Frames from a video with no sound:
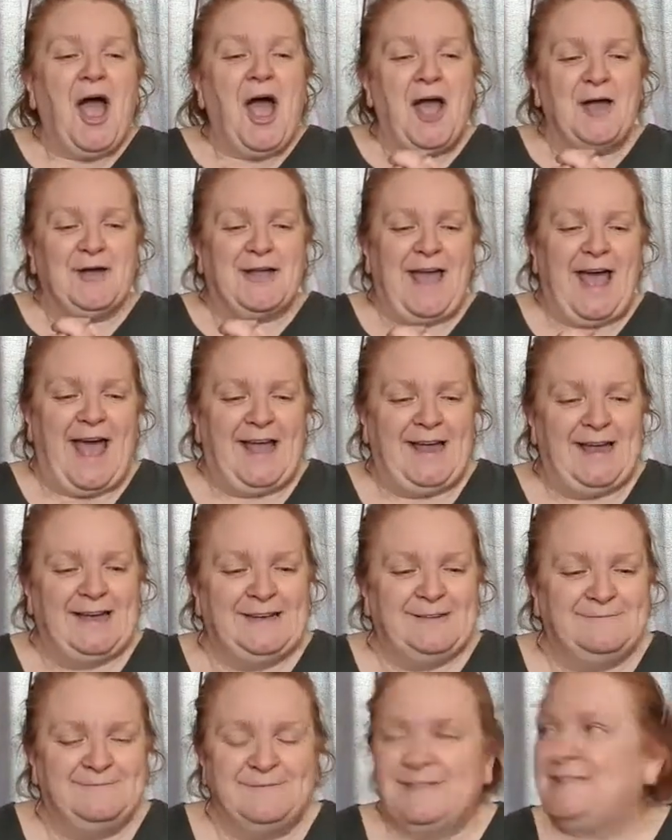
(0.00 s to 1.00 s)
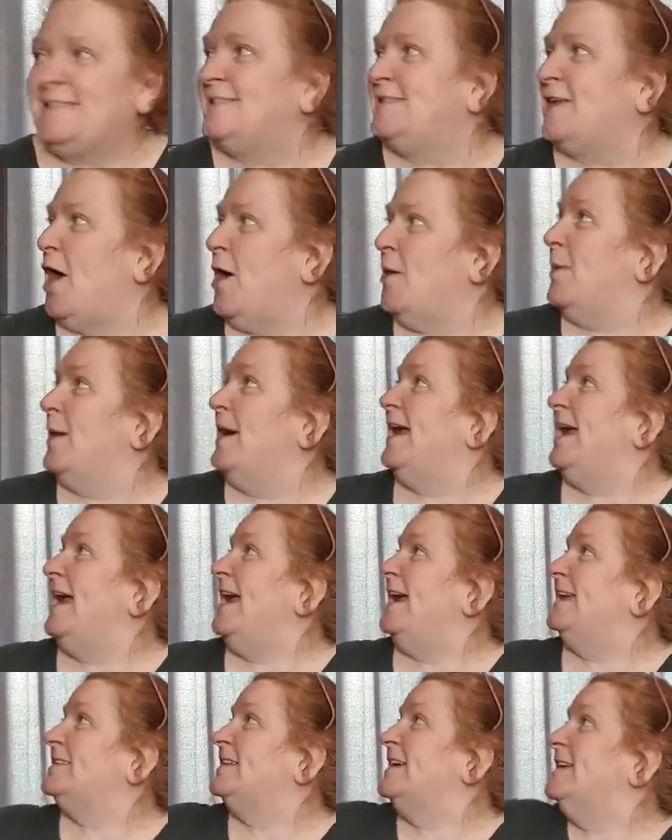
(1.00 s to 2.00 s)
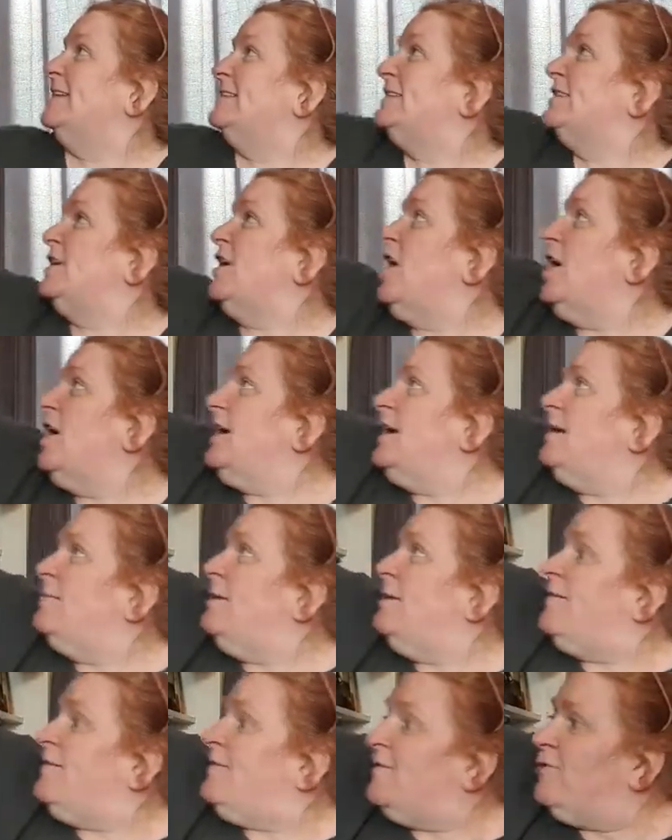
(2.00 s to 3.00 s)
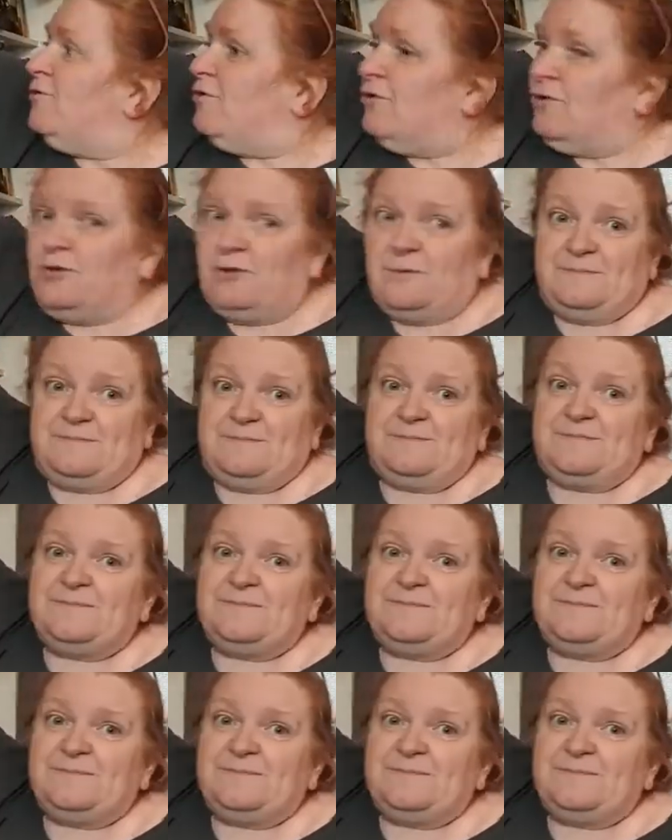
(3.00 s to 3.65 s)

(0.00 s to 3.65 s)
Okay, so it is time for